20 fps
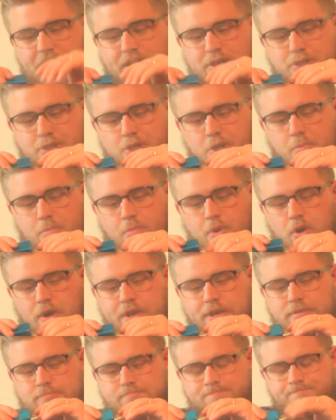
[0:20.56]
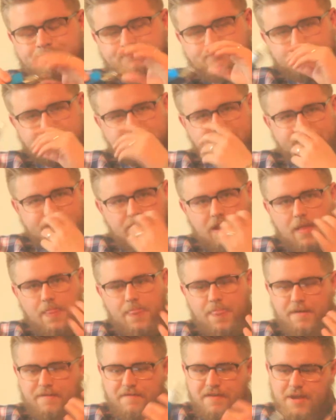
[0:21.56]
It's your boy,
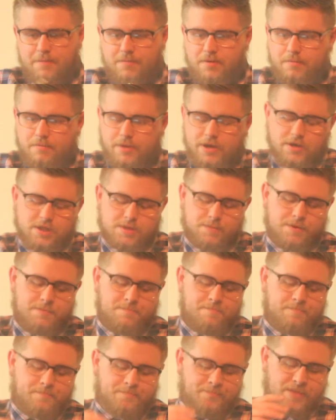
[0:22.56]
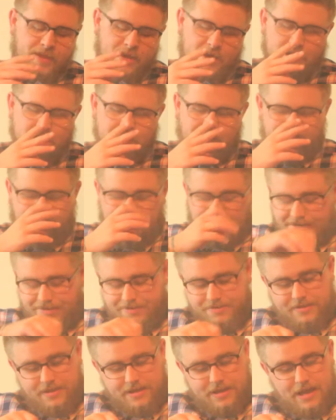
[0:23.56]
the Vaping Beardsman. And
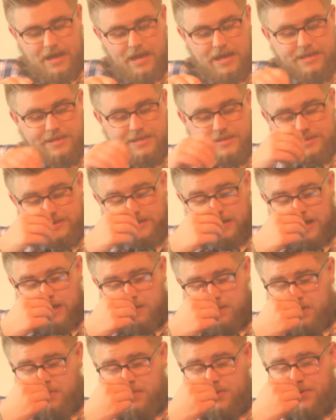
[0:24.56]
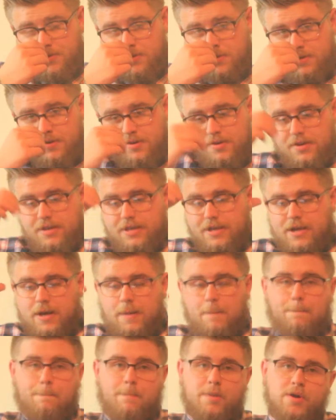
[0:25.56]
today guys, I'm going to be doing like
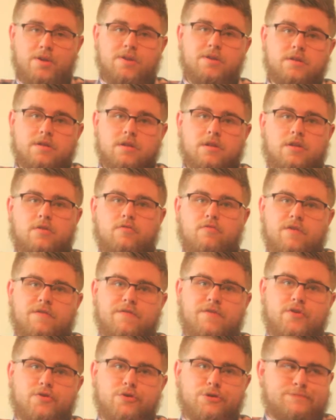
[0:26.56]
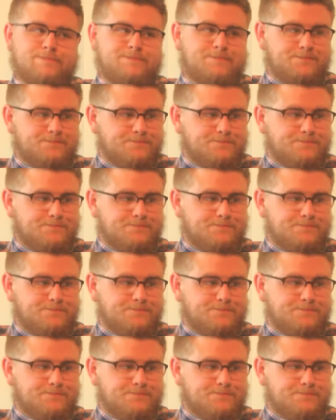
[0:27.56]
a bundle review.